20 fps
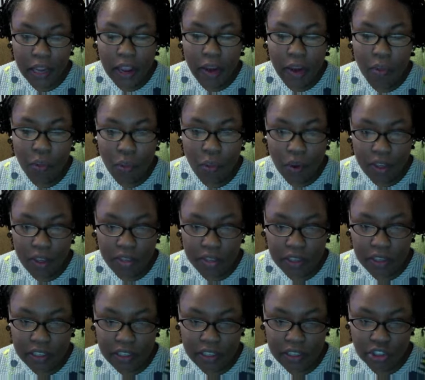with
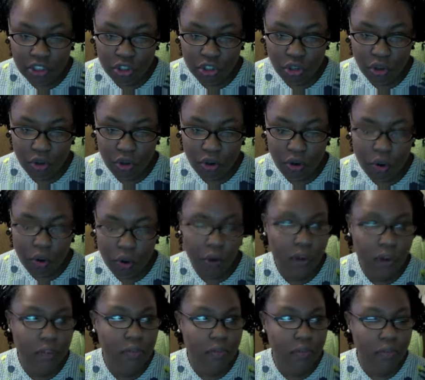conditioner, or
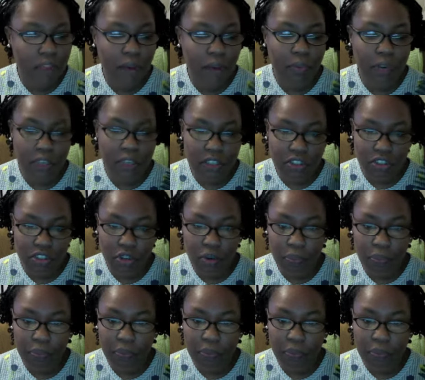not conditioner,